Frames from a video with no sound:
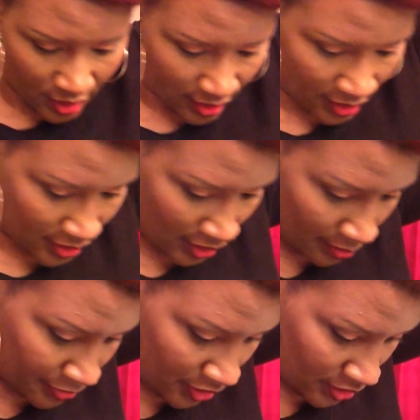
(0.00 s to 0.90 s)
And I
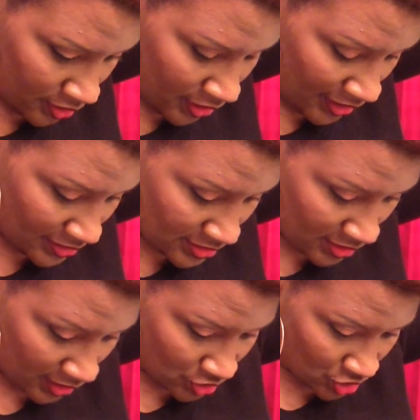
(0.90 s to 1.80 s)
pin that
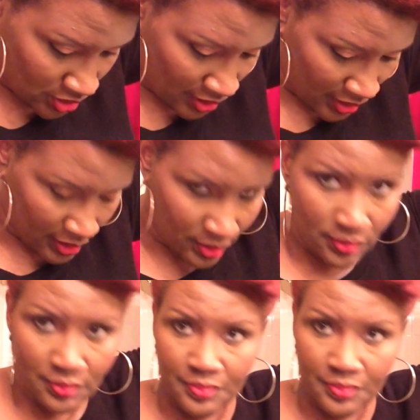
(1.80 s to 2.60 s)
section down.